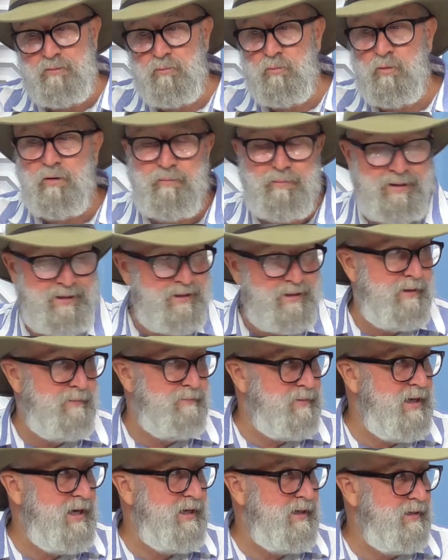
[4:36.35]
we'll make up
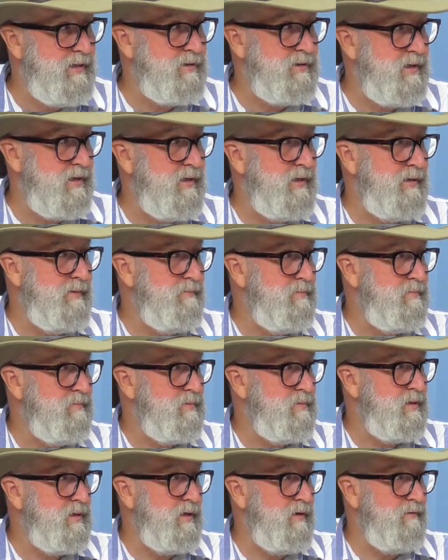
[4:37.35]
that in time.
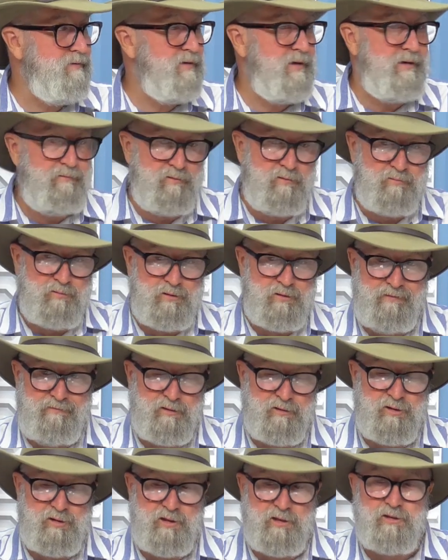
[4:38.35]
Okay. You uh, know, if it was if it
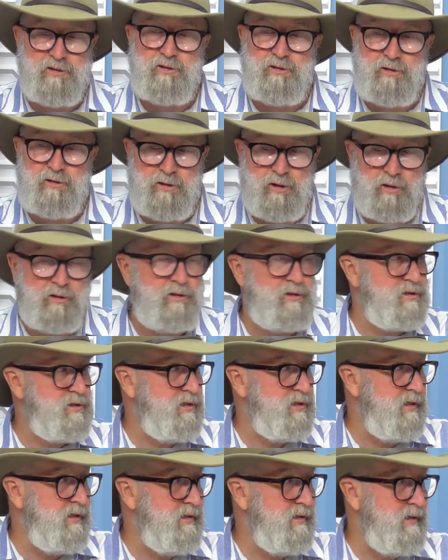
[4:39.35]
was just dirt
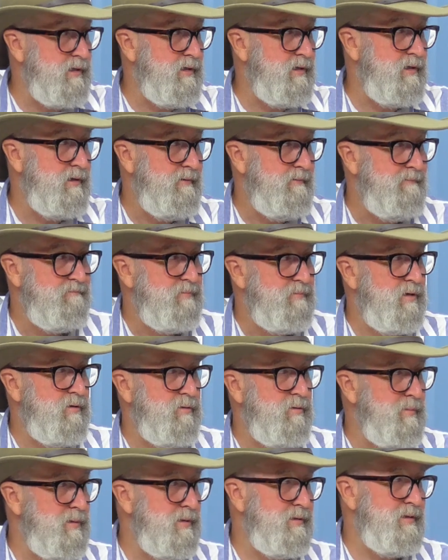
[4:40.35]
sitting there, it
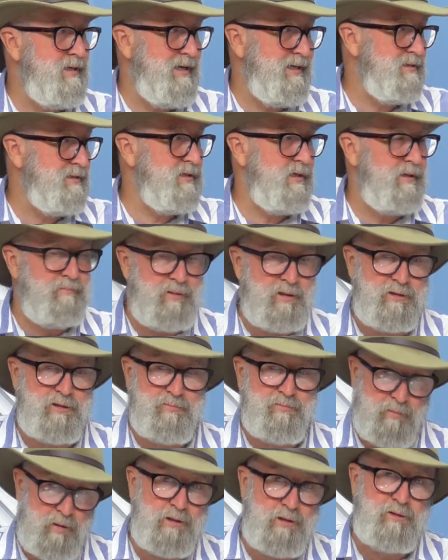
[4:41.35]
would have been taxed at a much
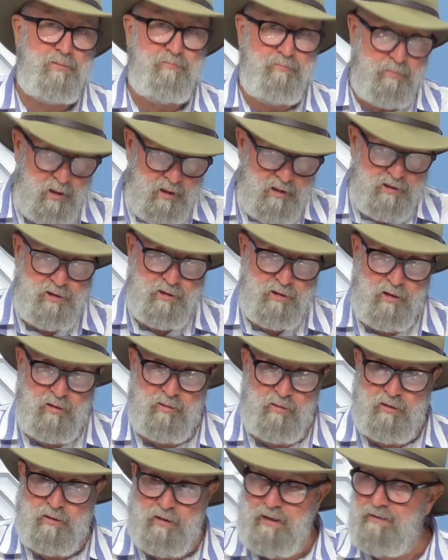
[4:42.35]
much much
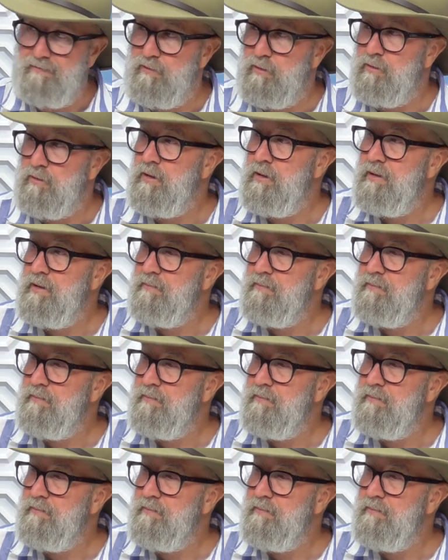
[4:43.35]
lower level.